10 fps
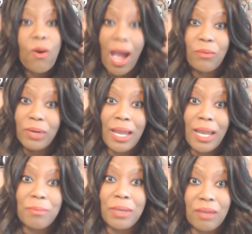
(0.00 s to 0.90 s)
would
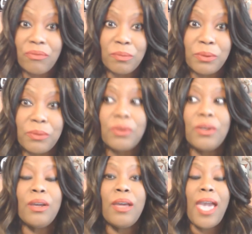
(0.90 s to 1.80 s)
not be comfortable
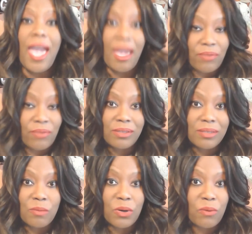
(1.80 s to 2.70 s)
having
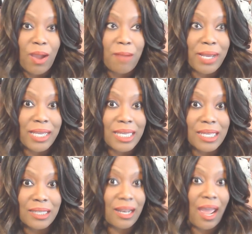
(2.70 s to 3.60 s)
someone around my
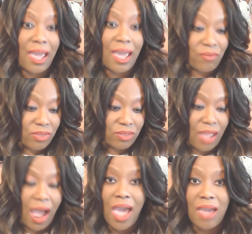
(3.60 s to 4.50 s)
kid that I
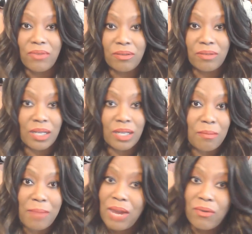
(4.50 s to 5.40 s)
haven't done a
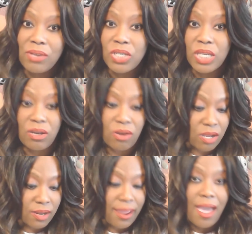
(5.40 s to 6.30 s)
background check
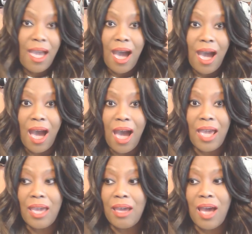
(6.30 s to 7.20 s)
on.
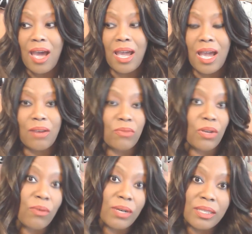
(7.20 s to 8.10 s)
I don't
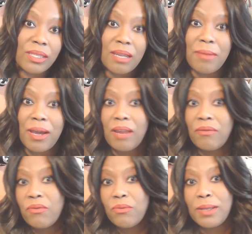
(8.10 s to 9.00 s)
know anything about. I've
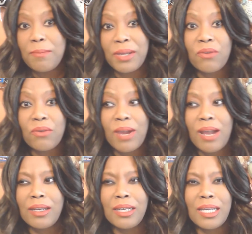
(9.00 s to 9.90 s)
never really been
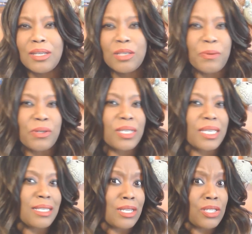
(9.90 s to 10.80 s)
around. And then this person
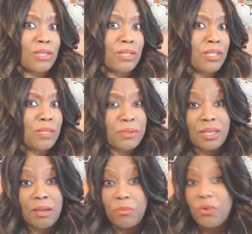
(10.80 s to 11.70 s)
gets out of jail and they're supposed to
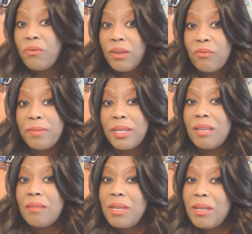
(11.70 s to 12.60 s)
come move in with
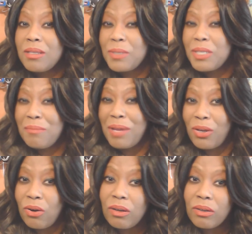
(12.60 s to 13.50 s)
me, especially my
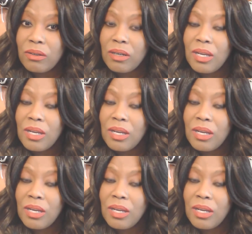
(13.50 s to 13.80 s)
daughter.